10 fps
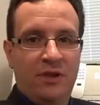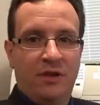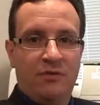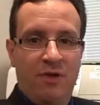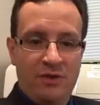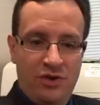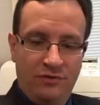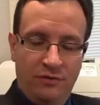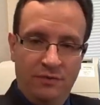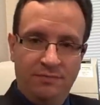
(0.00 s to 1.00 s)
Clinic in
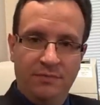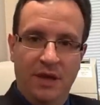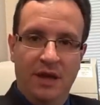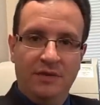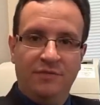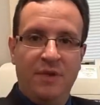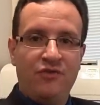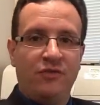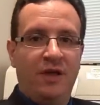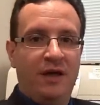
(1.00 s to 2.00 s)
Rochester. I
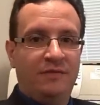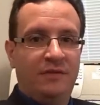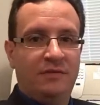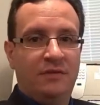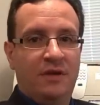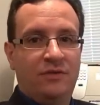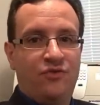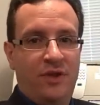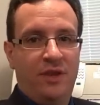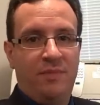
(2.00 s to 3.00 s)
specialize in
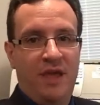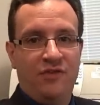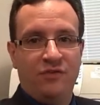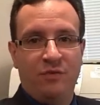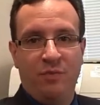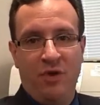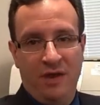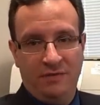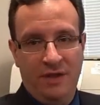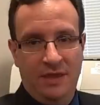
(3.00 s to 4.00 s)
treating patients with
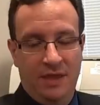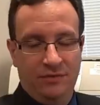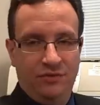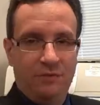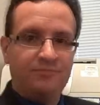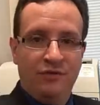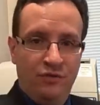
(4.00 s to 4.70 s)
prostate cancer.